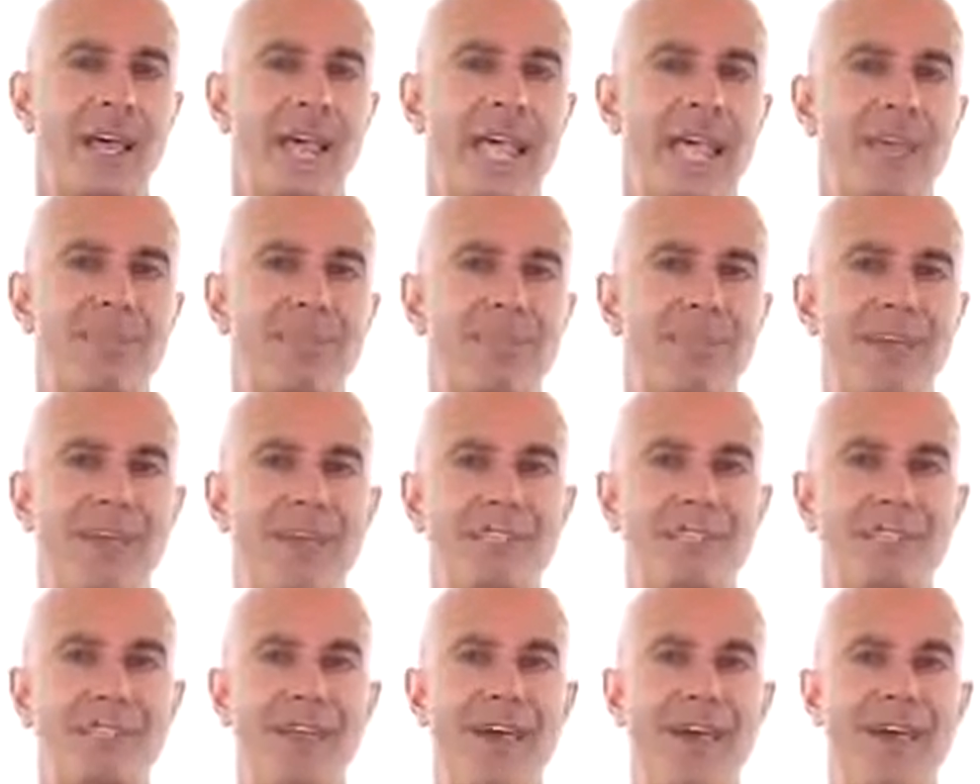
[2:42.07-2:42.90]
And
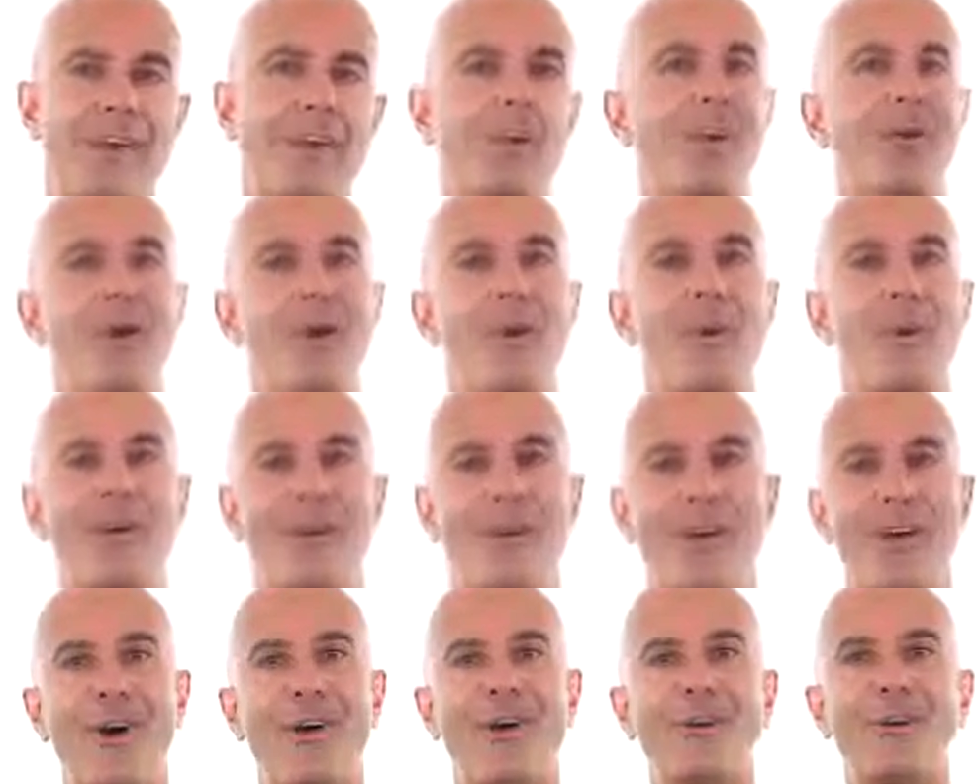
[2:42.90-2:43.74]
because of that heroic
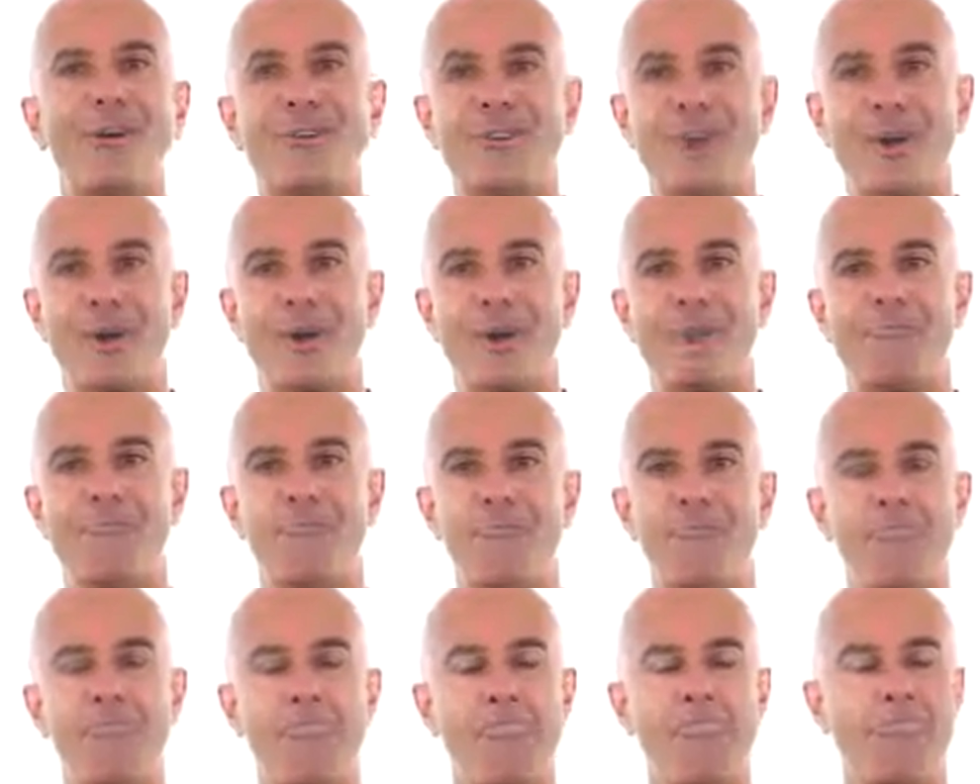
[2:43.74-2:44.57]
culture,
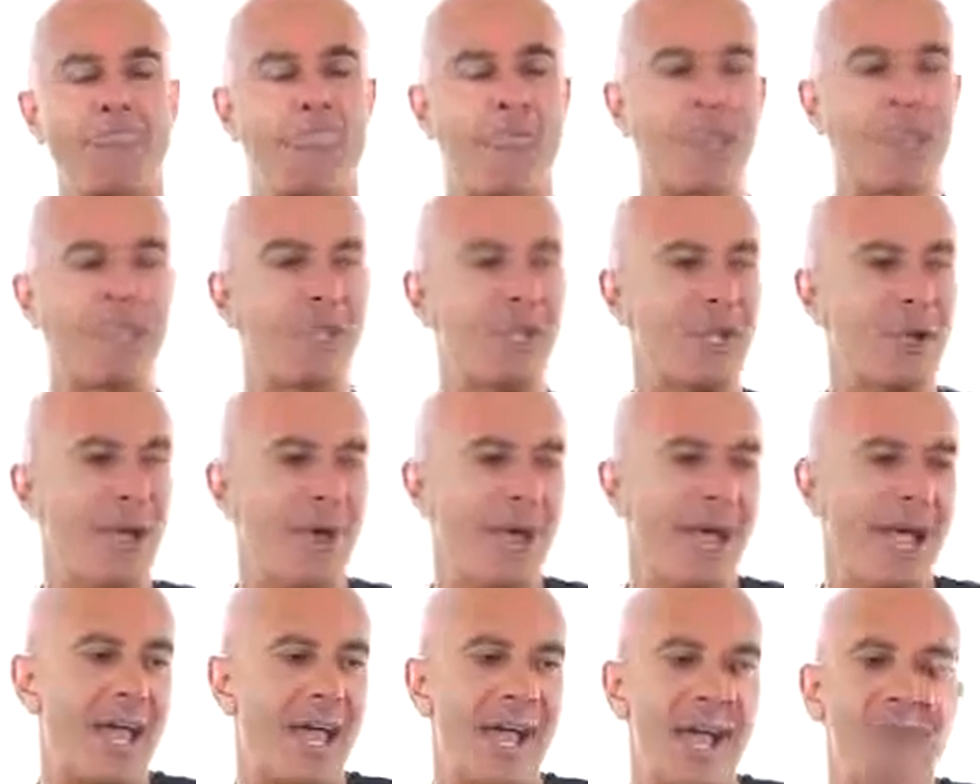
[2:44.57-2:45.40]

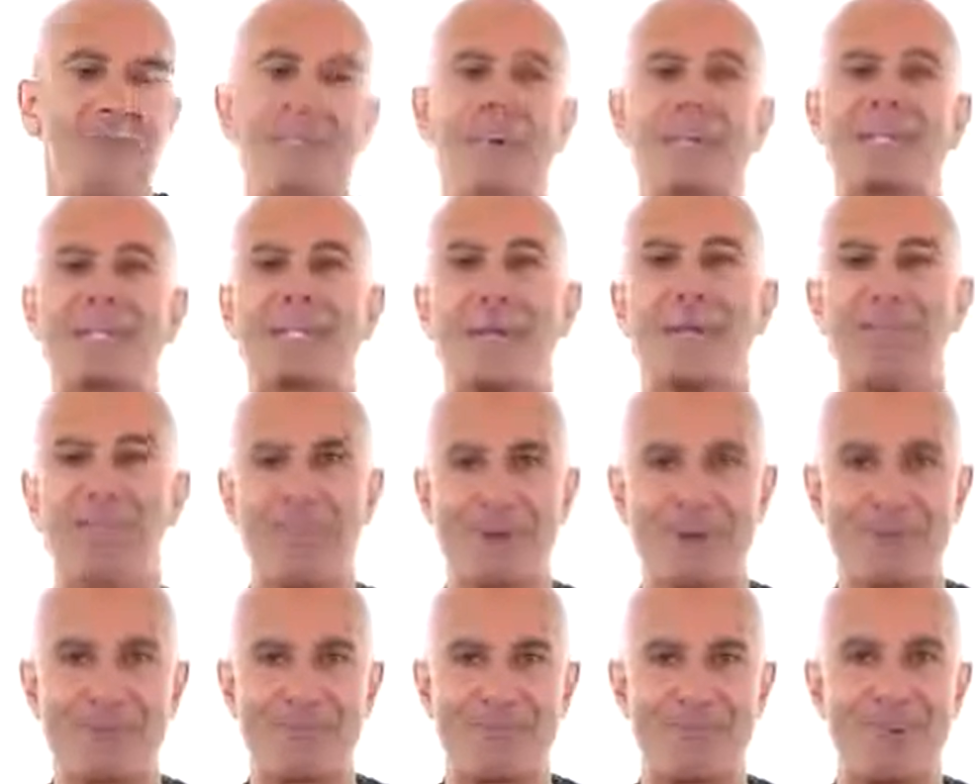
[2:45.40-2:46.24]
I picked up
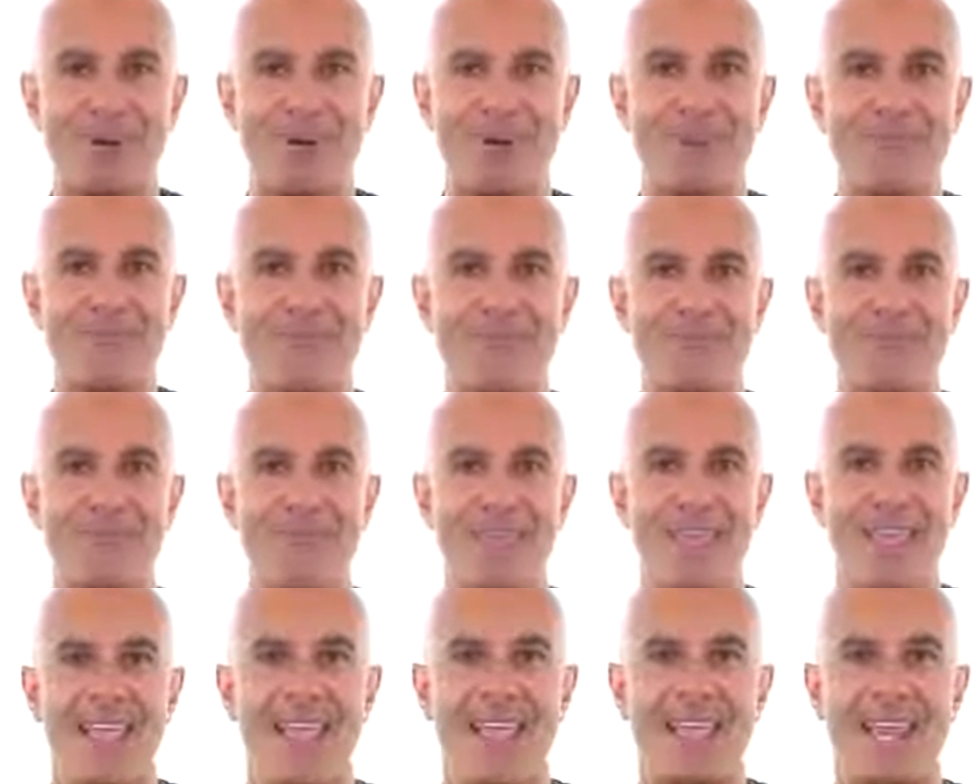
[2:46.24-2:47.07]
those books
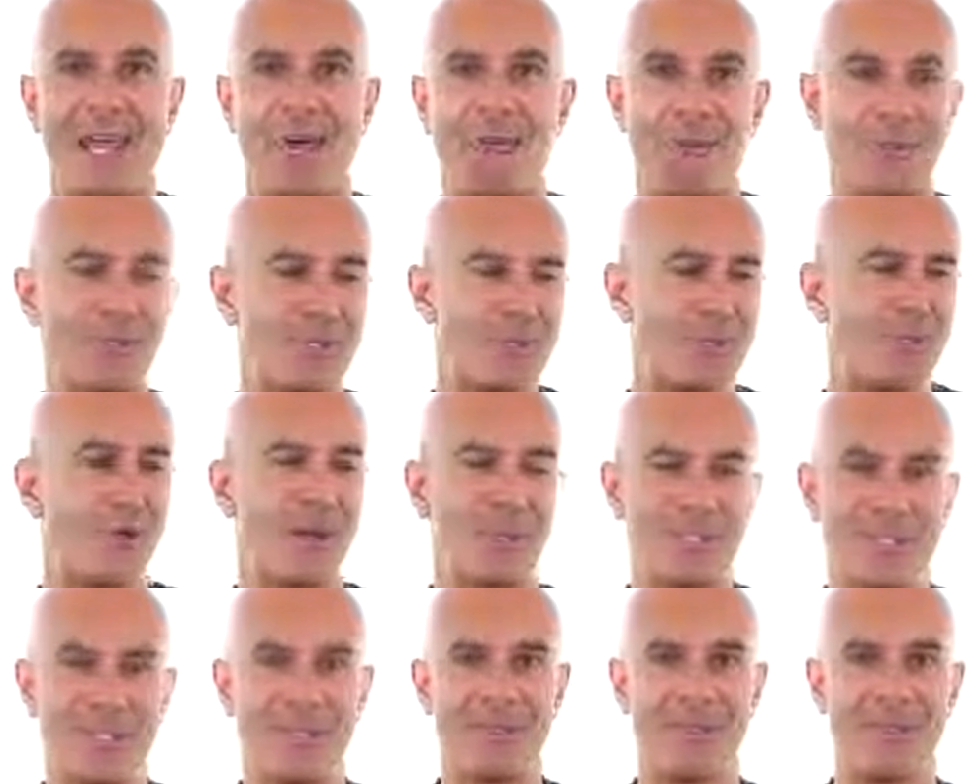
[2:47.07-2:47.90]
and I wasn't
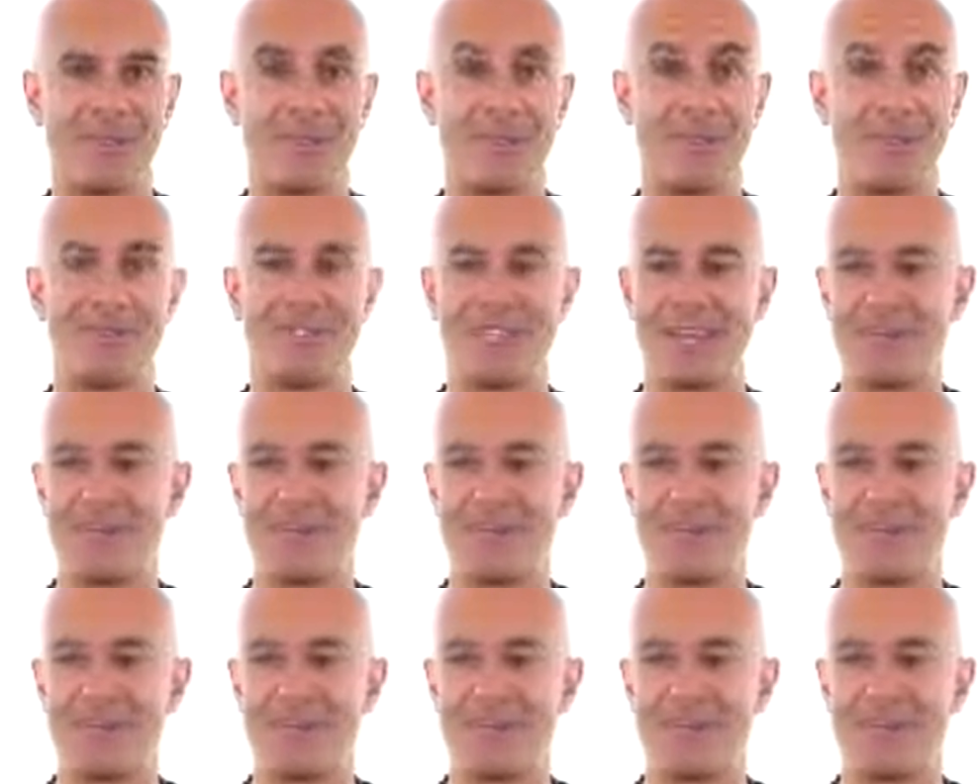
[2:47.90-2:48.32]
watching the news.